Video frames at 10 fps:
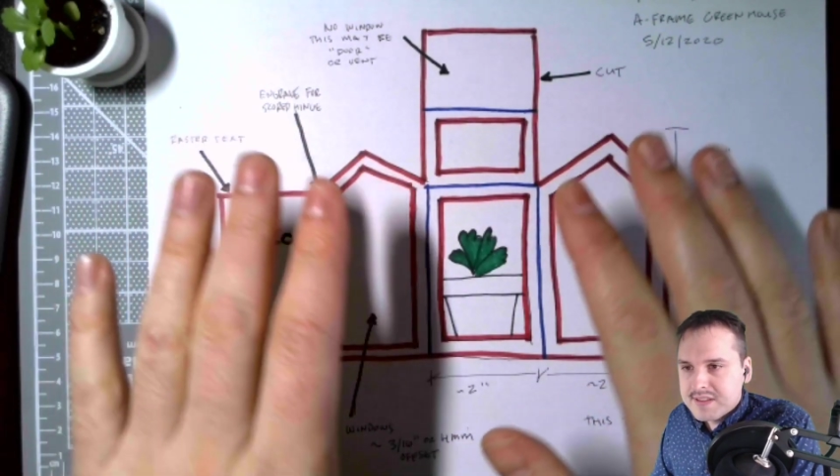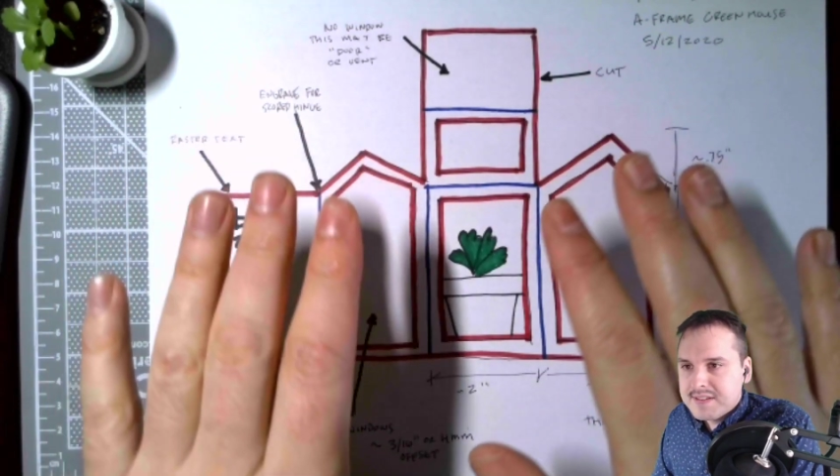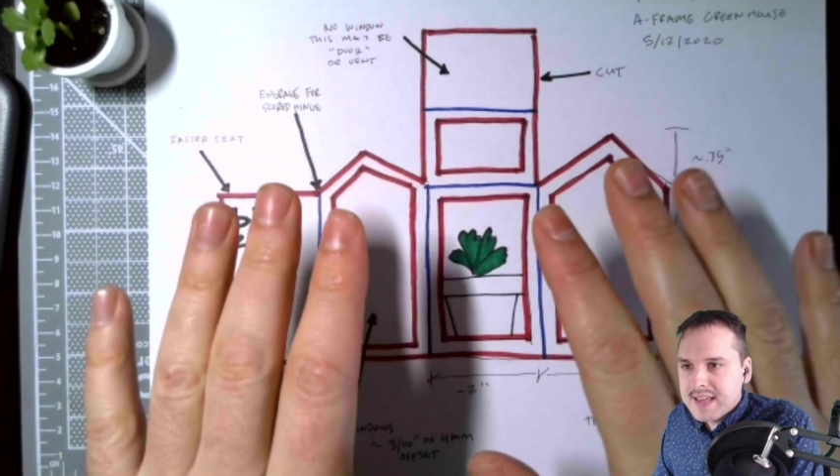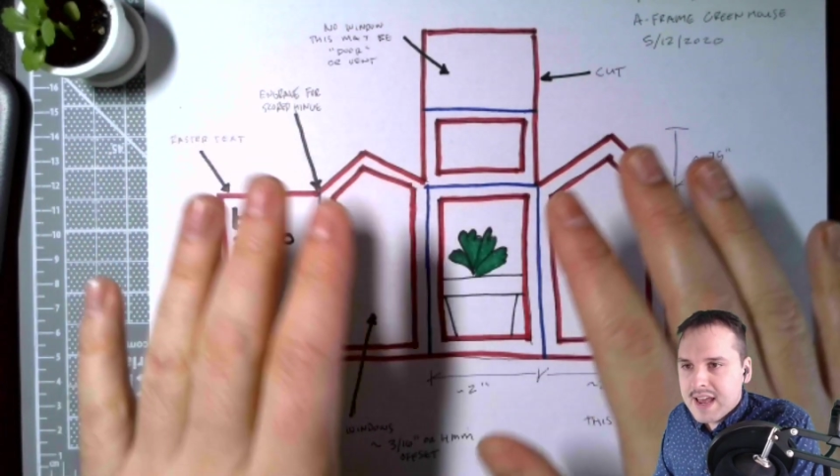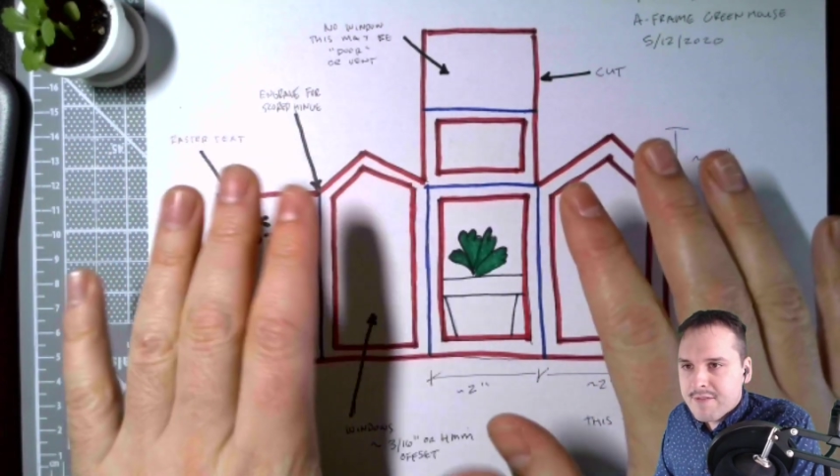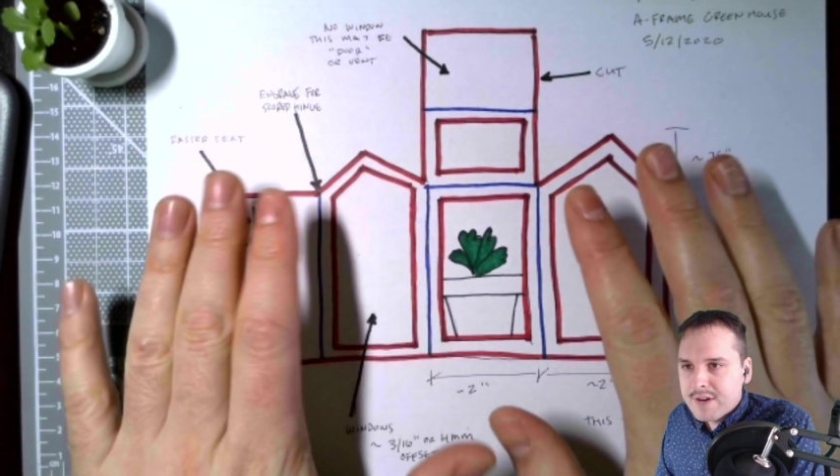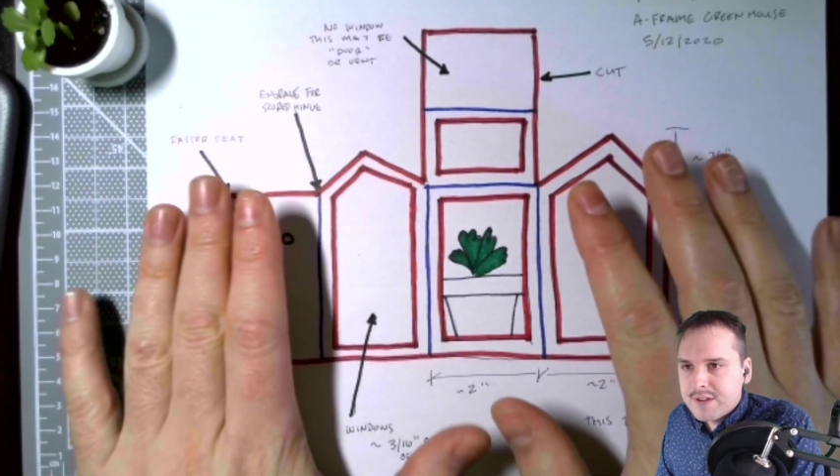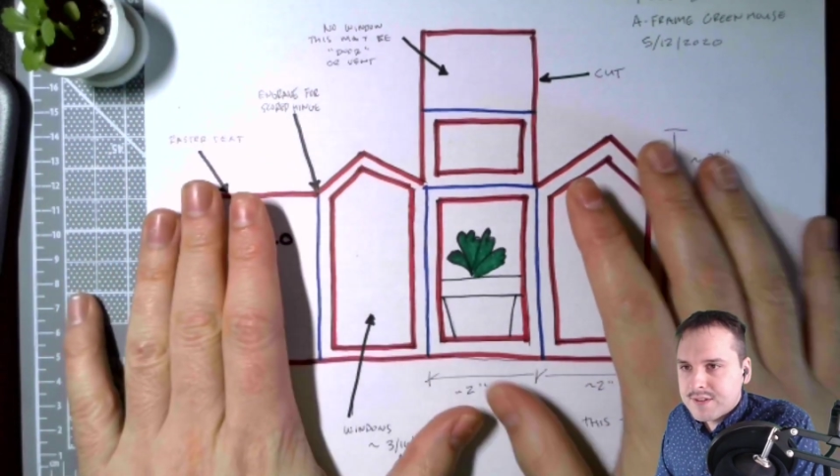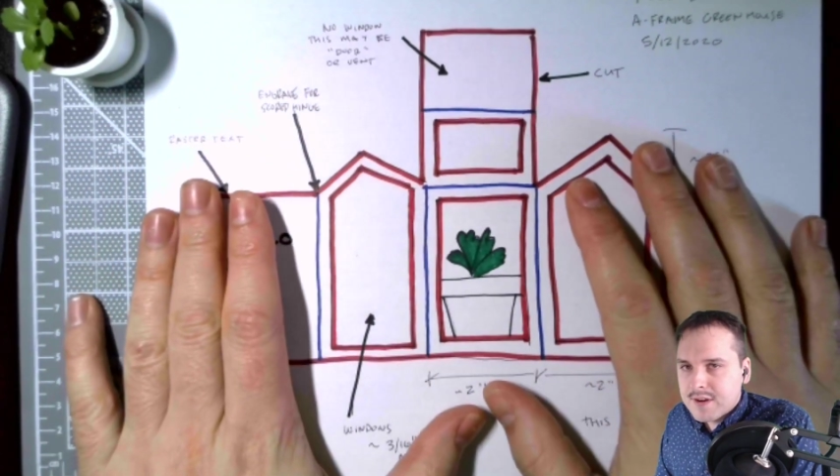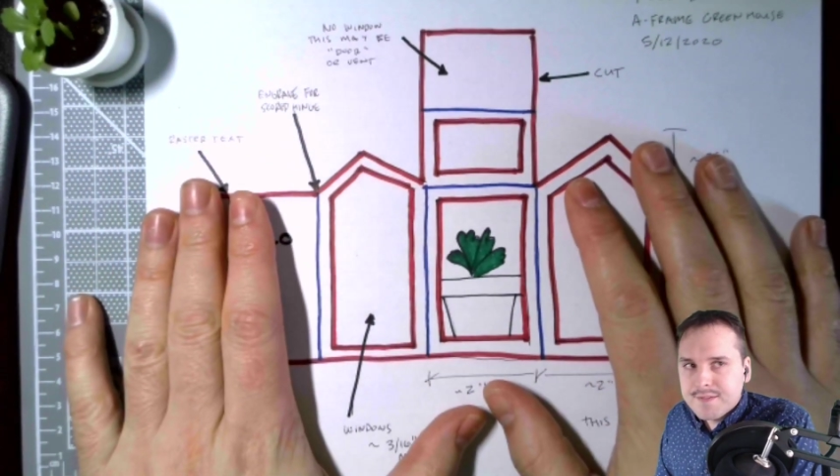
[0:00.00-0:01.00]
see every
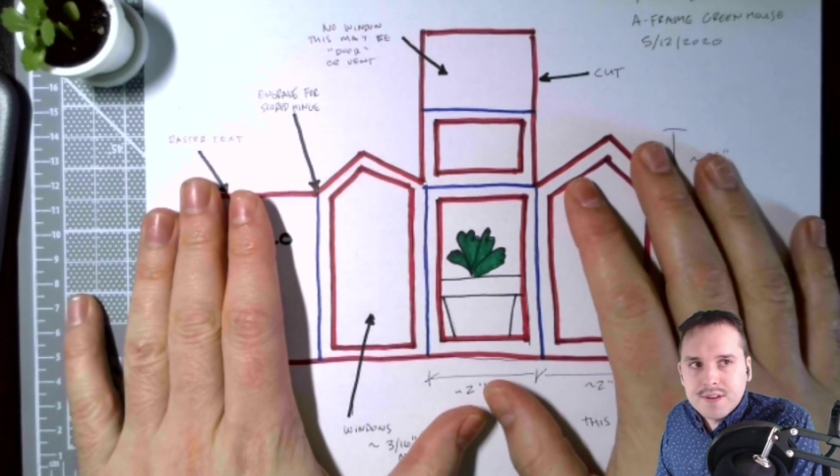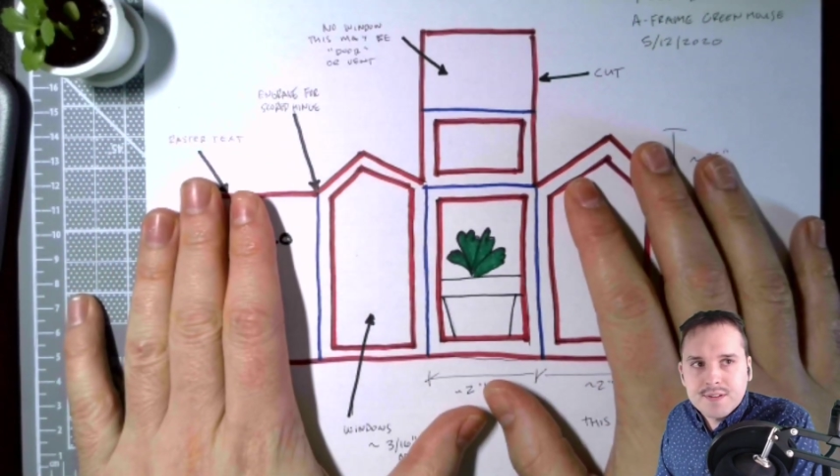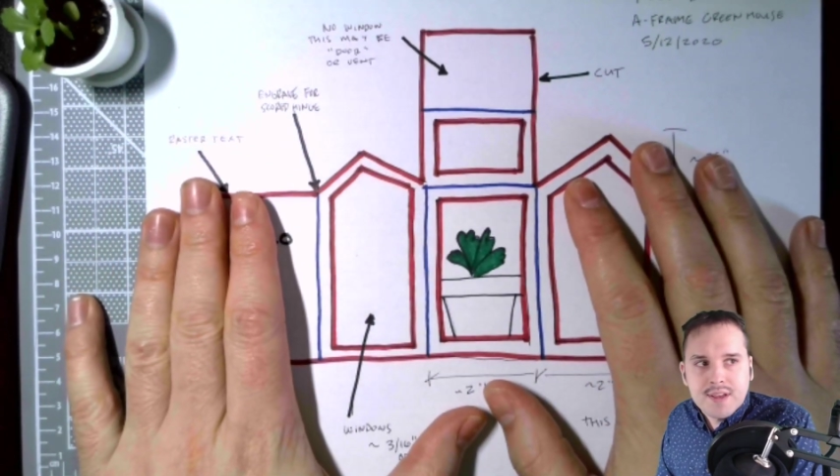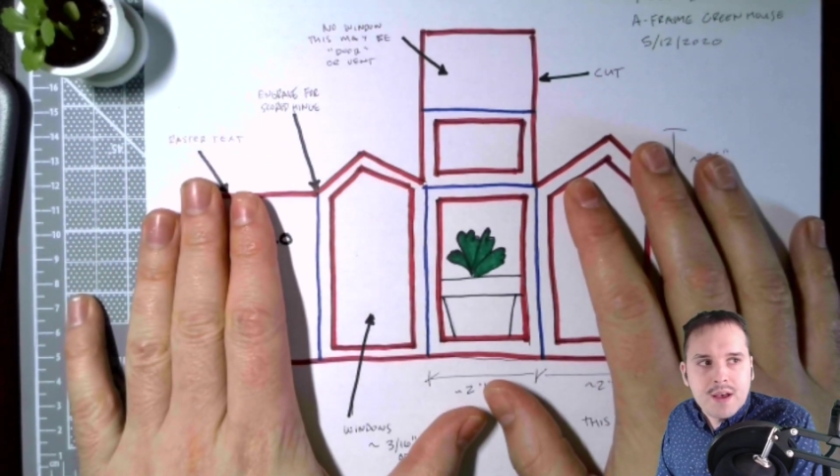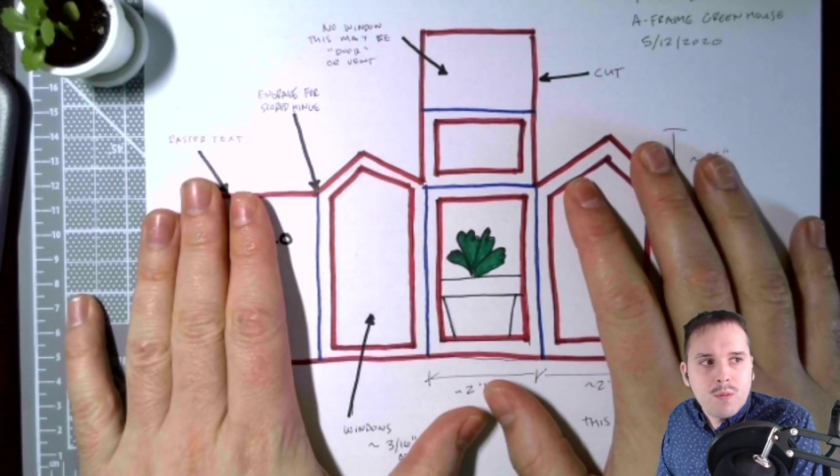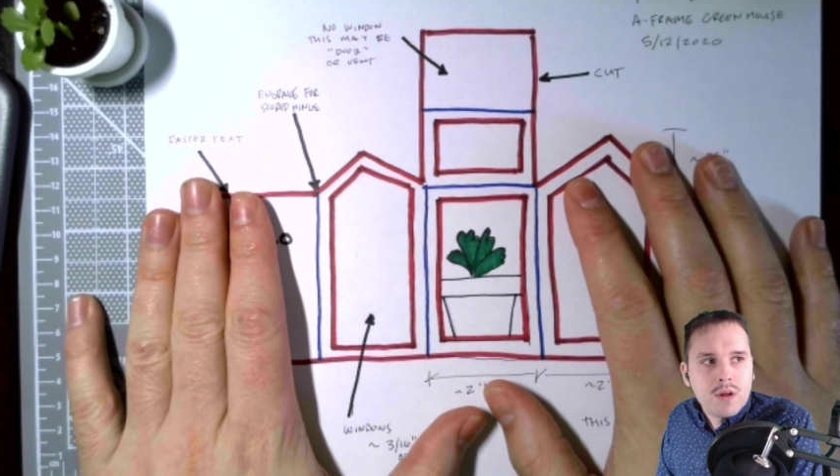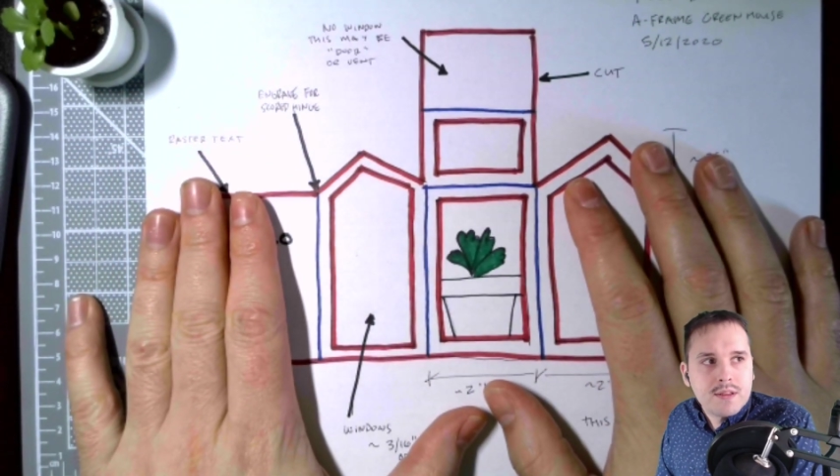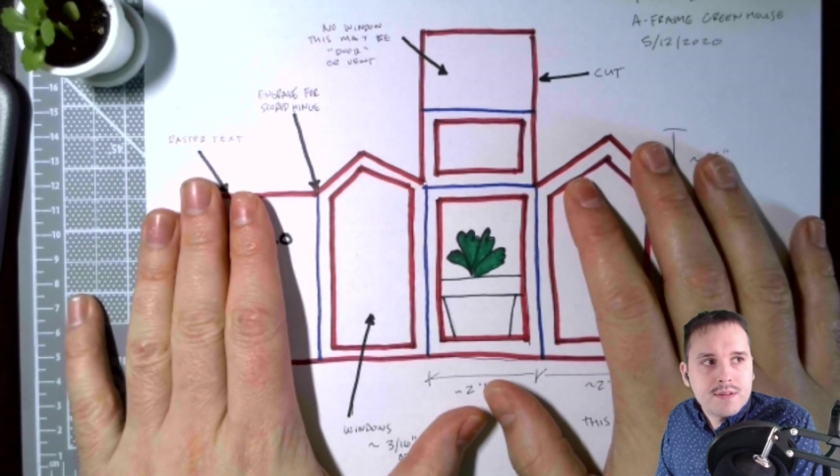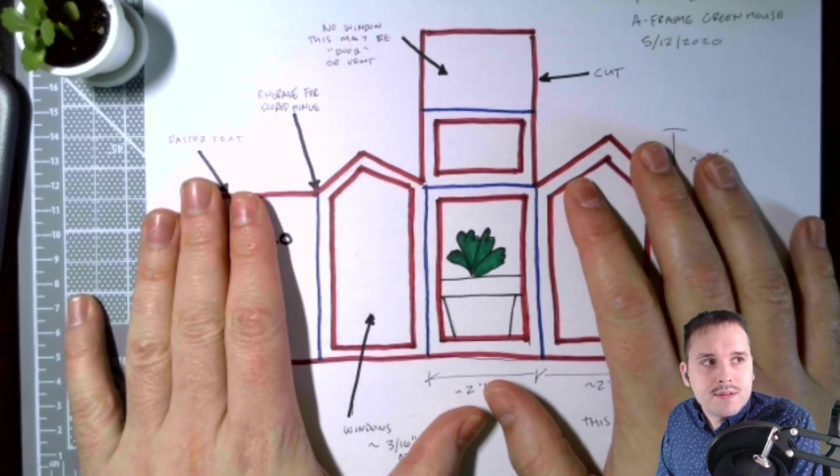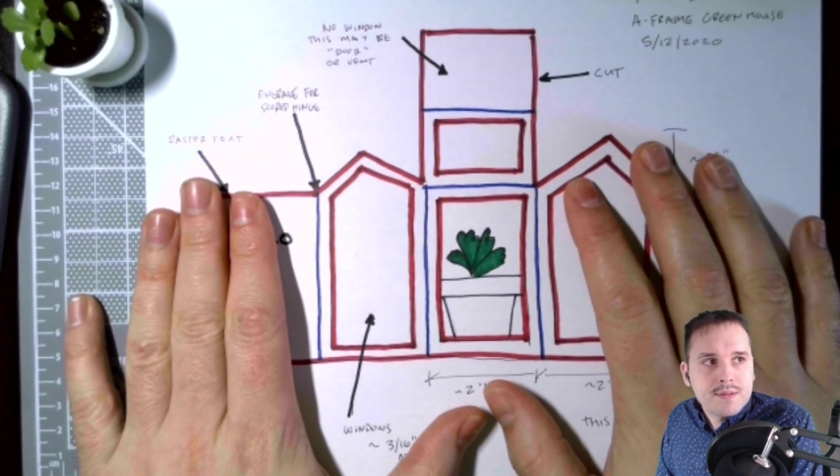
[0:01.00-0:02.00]
surface at
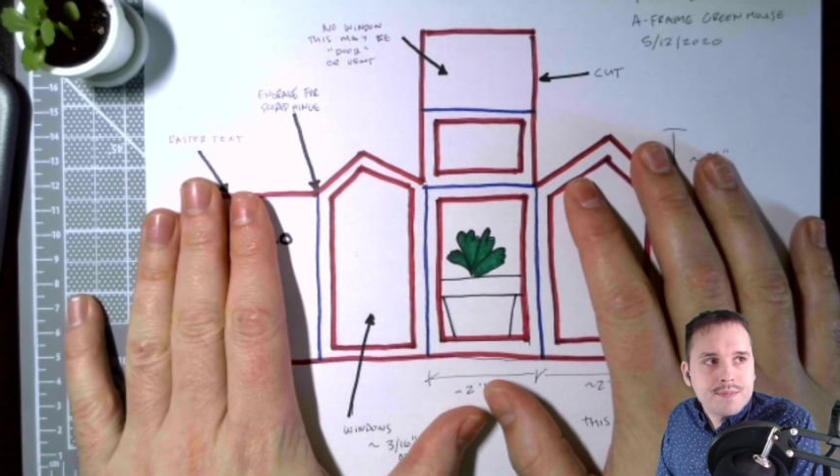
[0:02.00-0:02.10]
once.